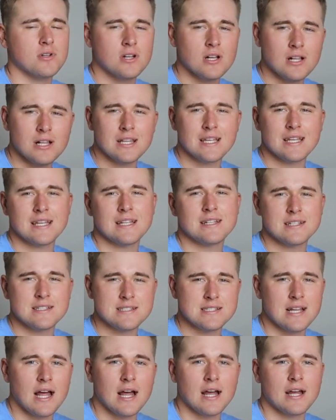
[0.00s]
clean
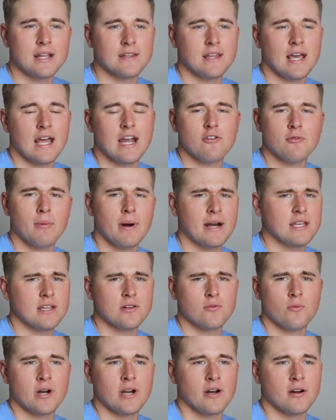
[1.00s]
design that everybody
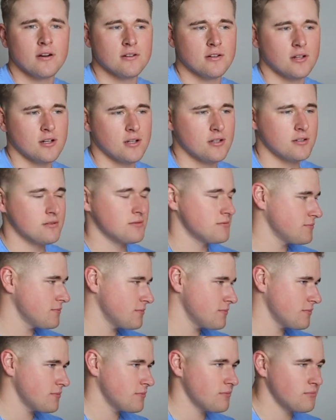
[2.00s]
can wear.
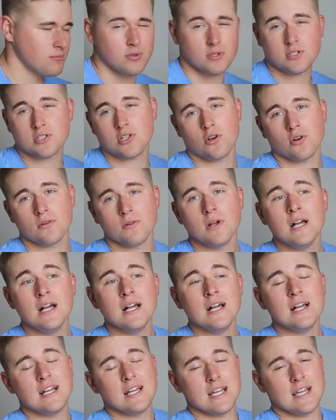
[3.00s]

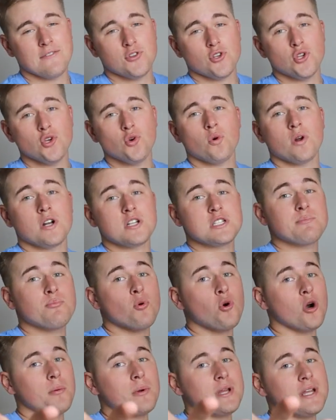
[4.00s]
If you do want to
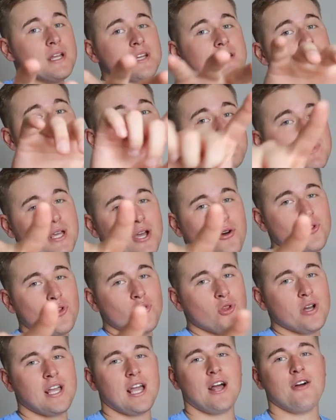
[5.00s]
support me, be on the
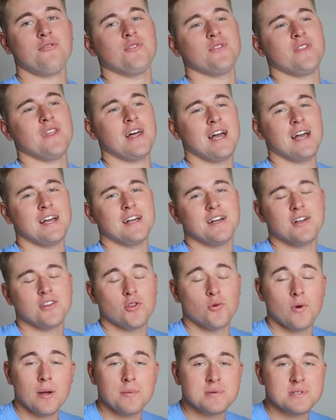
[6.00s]
lookout for that.
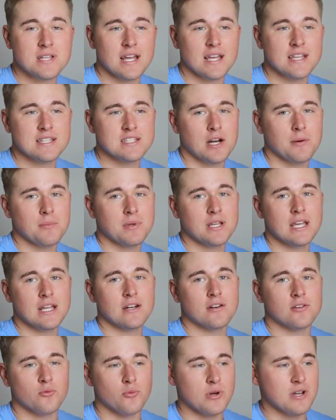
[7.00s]
The website is going to be
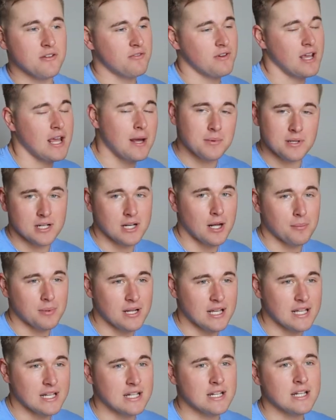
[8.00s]
getting revamped and
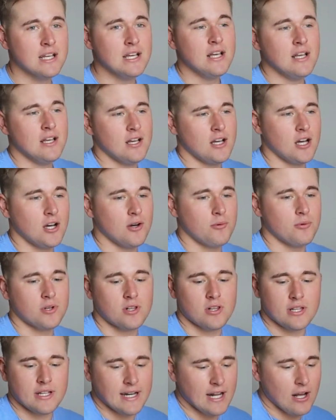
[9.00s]
updated. We're
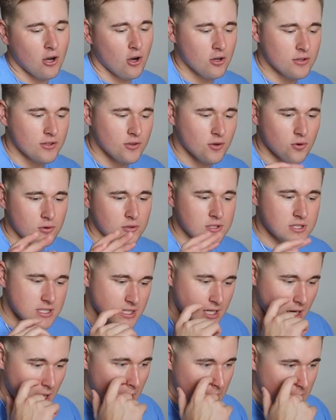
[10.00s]
cleaning out all the old
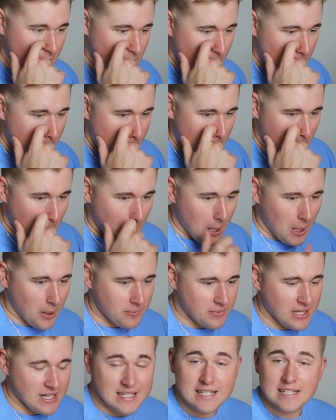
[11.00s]
stock
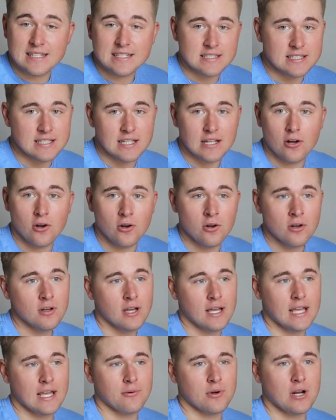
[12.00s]
that didn't sell.
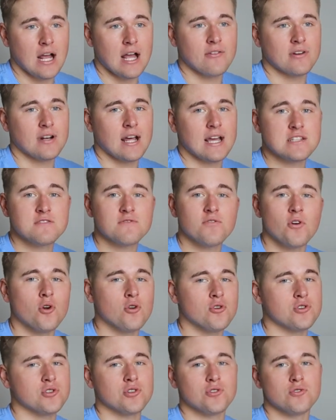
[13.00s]
And we're going to have a nice
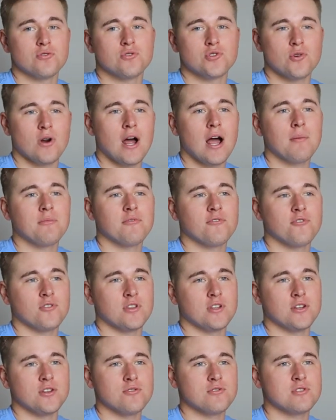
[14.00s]
photo shoot drop for
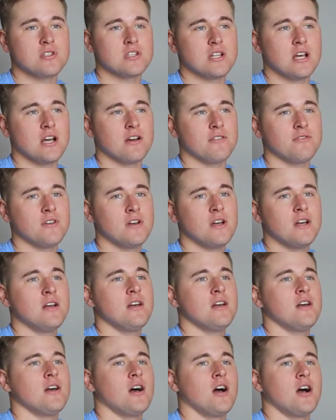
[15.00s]
the new stuff.
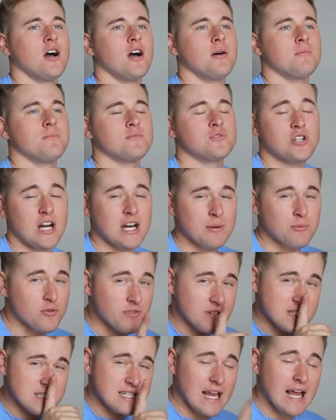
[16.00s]
Trying to
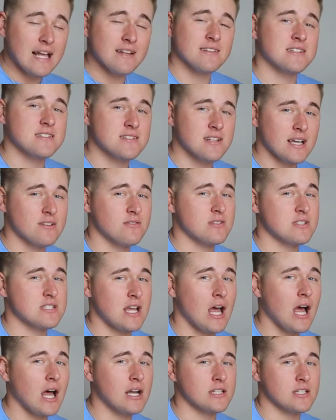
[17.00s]
move in silence like
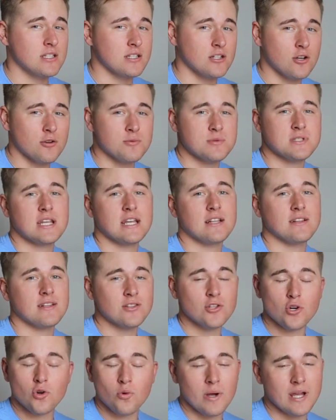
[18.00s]
lasagna, you know what I'm saying?
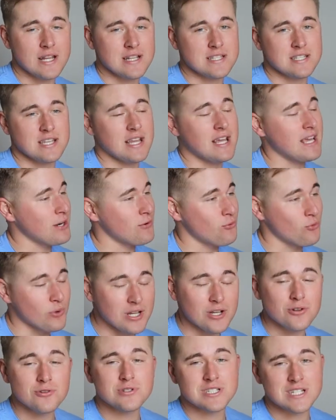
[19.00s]
Like Lil Wayne said,
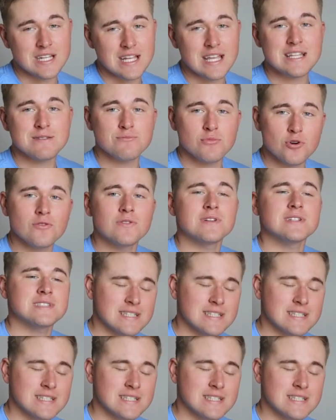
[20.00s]
real G's move in